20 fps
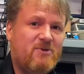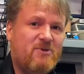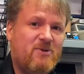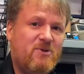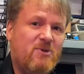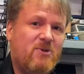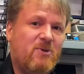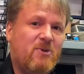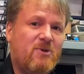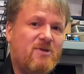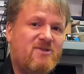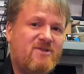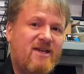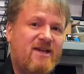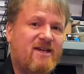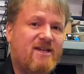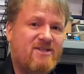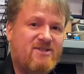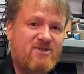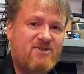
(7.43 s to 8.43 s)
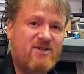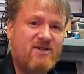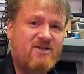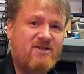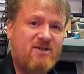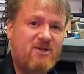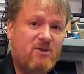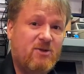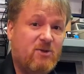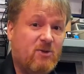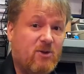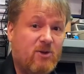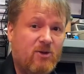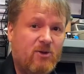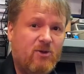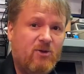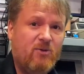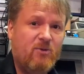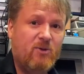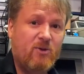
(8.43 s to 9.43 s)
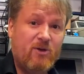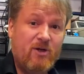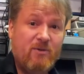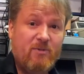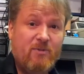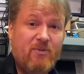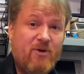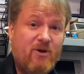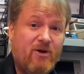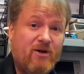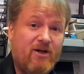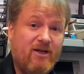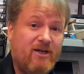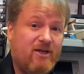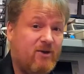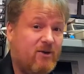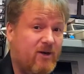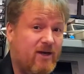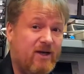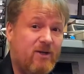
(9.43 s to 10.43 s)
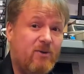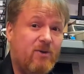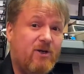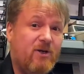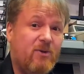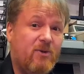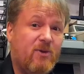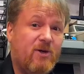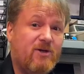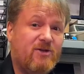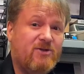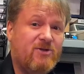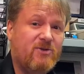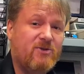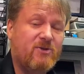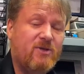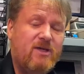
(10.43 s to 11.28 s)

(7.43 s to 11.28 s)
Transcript: cool science tricks you can do at home or at party or anywhere you want to.